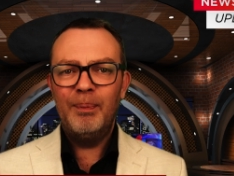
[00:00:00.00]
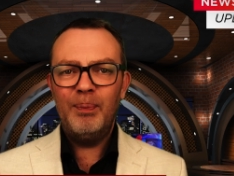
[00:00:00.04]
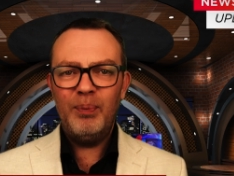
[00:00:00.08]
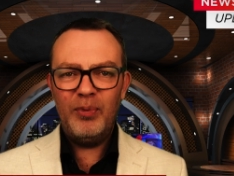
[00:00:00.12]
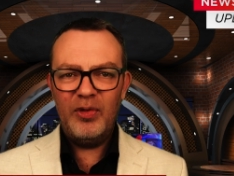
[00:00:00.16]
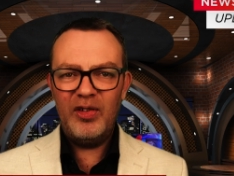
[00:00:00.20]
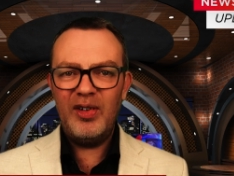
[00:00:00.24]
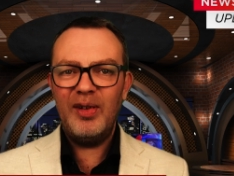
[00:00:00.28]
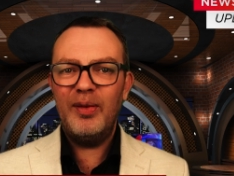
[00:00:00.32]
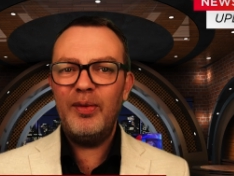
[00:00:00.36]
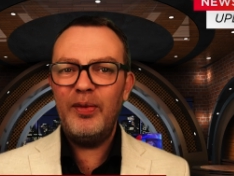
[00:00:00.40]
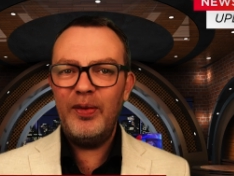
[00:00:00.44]

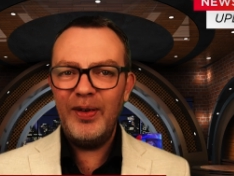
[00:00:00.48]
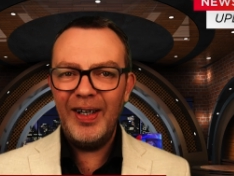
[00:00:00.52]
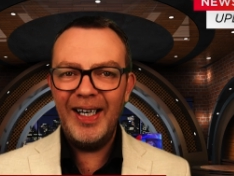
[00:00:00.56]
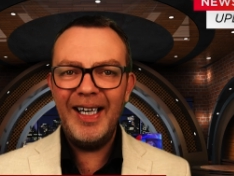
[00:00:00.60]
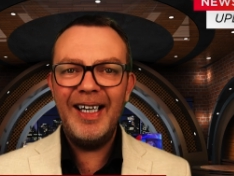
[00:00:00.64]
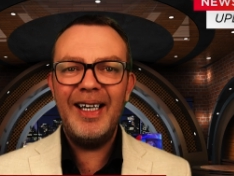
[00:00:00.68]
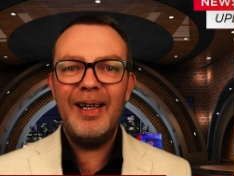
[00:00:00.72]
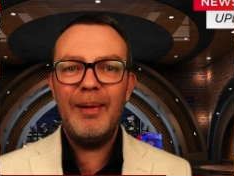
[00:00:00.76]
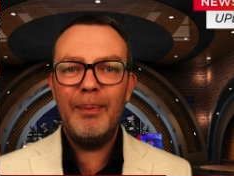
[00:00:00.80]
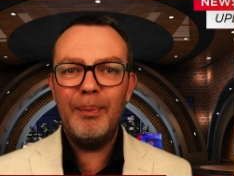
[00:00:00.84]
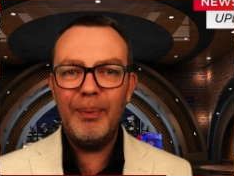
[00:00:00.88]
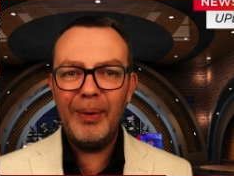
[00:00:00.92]
to fill
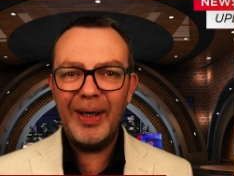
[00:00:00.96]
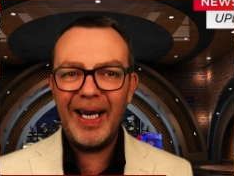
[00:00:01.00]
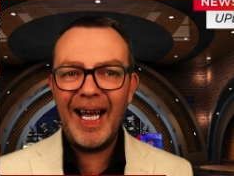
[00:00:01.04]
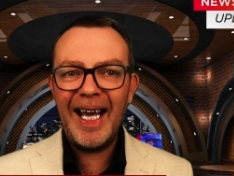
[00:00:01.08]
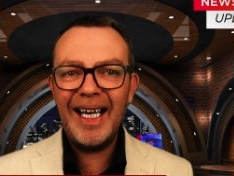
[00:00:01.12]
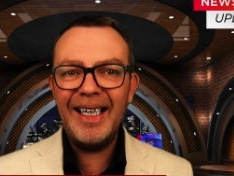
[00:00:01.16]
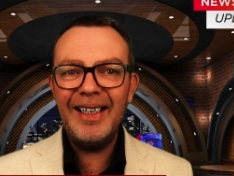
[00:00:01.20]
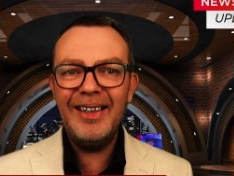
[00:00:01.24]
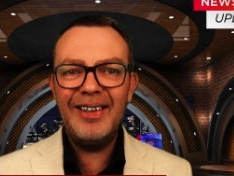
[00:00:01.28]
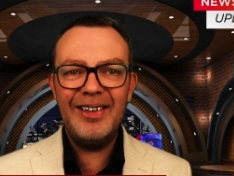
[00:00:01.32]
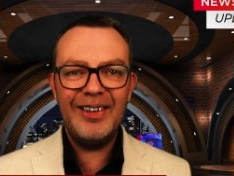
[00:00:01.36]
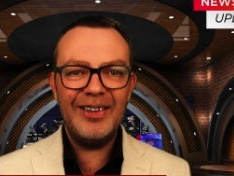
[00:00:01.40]
in a
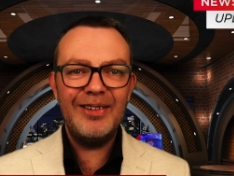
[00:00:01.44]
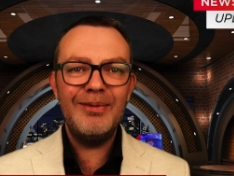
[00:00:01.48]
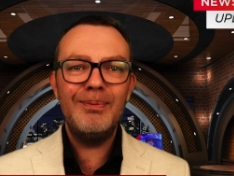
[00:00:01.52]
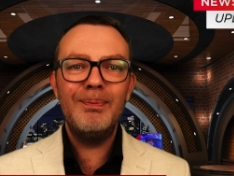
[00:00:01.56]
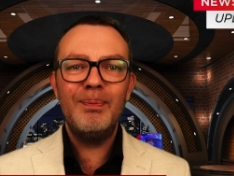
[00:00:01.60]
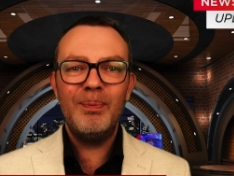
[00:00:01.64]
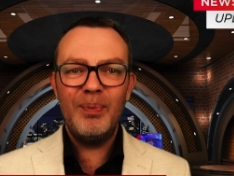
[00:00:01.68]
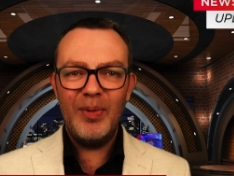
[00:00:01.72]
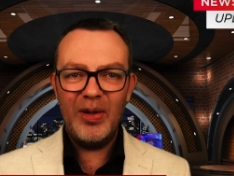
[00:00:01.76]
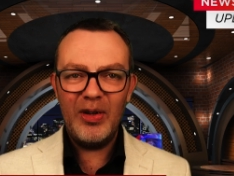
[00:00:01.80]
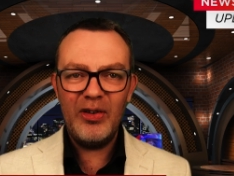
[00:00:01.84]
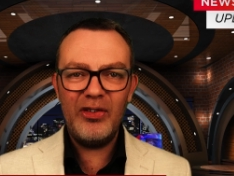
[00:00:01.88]
blank and
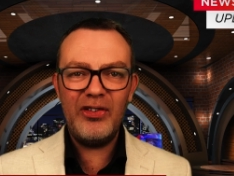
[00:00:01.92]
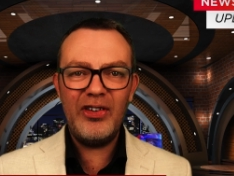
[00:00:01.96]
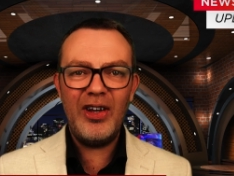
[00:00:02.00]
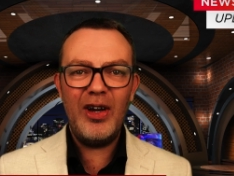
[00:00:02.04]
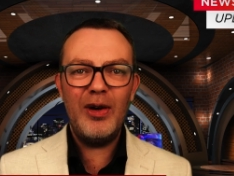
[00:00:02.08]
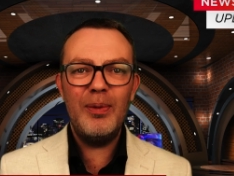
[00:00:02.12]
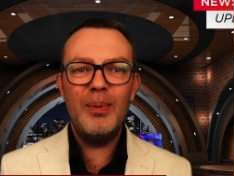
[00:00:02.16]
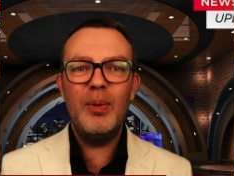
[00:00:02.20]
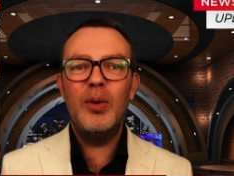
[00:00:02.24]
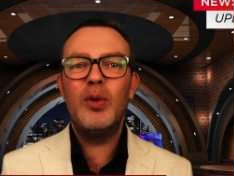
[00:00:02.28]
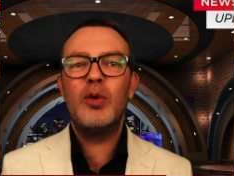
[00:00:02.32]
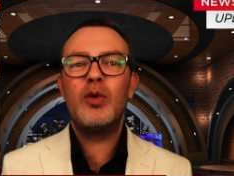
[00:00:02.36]
sell
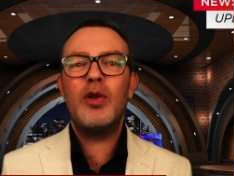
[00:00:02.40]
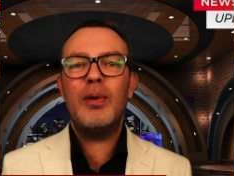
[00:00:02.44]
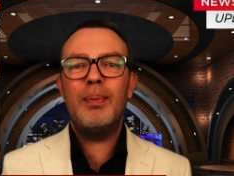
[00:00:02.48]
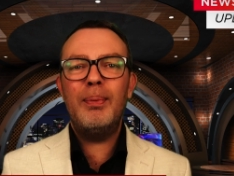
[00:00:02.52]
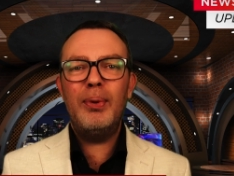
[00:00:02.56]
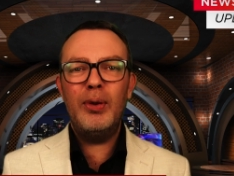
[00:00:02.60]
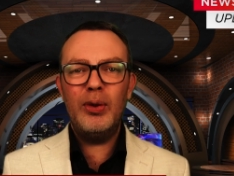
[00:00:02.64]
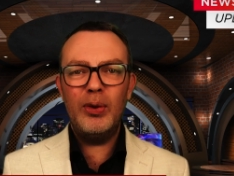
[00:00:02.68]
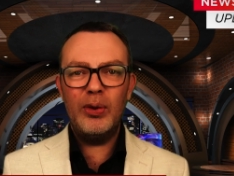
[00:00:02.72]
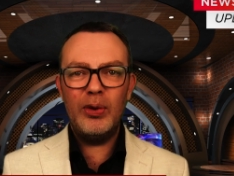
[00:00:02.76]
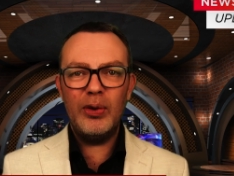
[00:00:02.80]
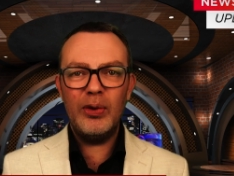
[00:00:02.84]
more
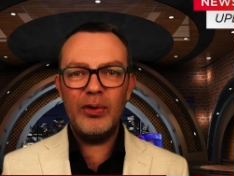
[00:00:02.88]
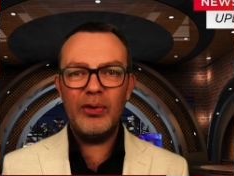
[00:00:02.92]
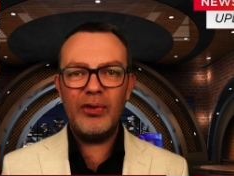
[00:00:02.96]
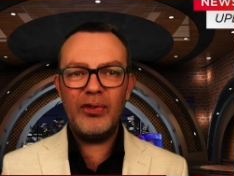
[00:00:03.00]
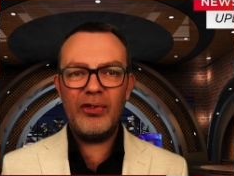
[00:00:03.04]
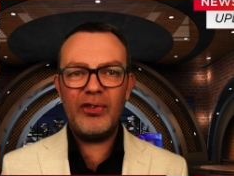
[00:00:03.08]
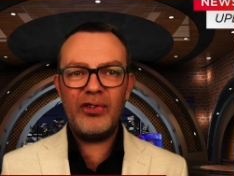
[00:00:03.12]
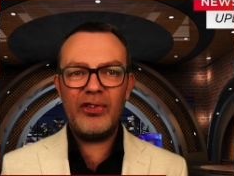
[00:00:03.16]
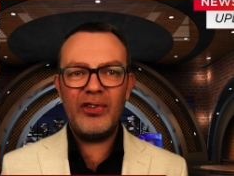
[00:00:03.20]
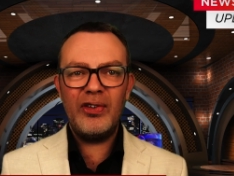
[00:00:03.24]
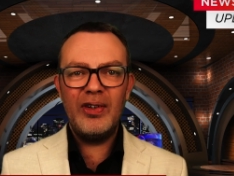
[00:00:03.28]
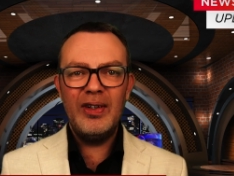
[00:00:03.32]

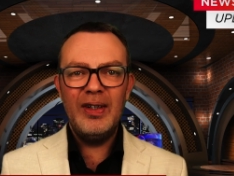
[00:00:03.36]
reports.